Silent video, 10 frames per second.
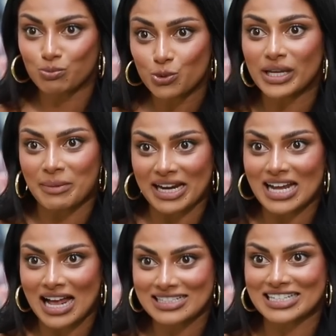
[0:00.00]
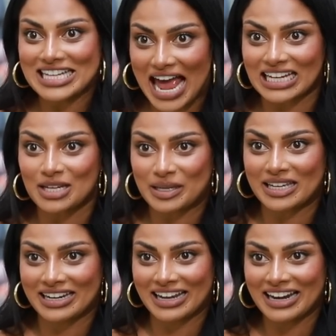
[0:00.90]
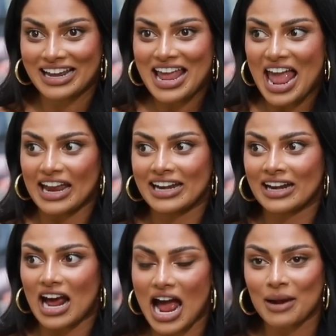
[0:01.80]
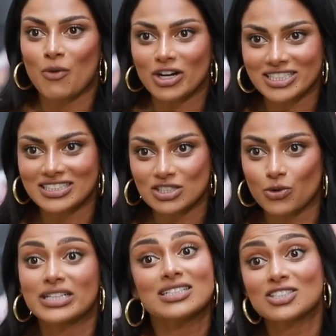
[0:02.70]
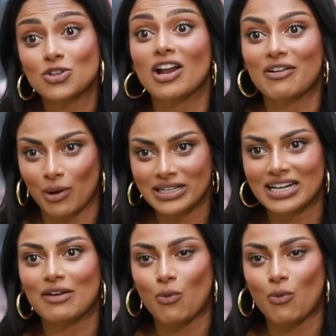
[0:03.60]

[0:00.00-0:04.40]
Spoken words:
doing my dance and tagging me in it, and I'm watching this going, this is all I've wanted.